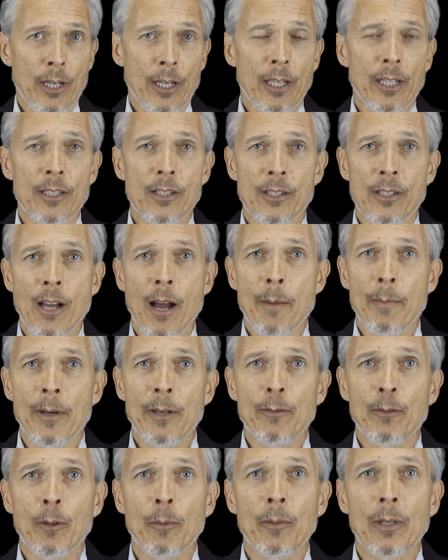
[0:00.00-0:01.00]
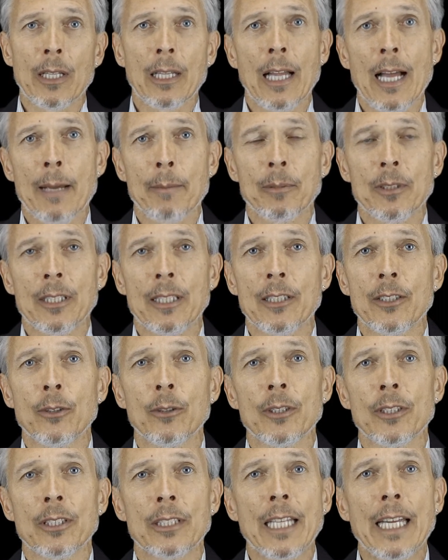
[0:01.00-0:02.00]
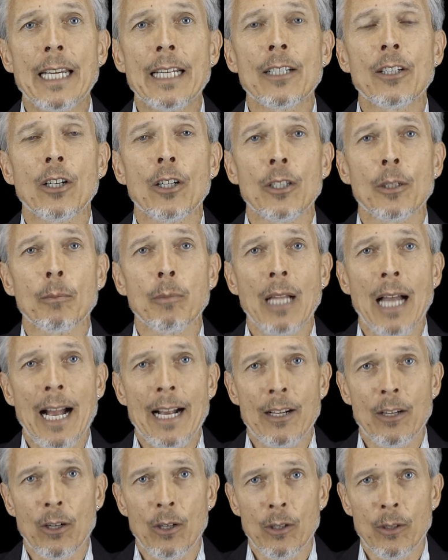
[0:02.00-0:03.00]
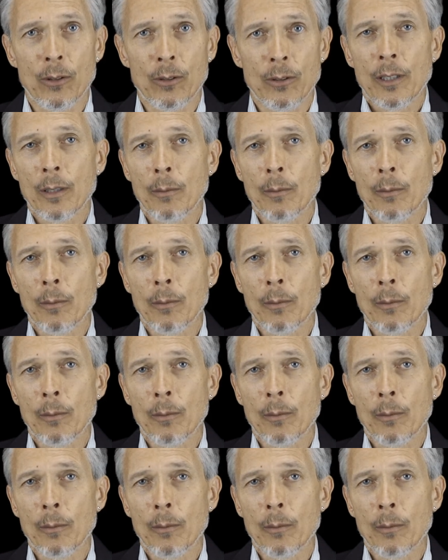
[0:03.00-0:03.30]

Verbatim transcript: can stop it from collapsing to a state called a black hole.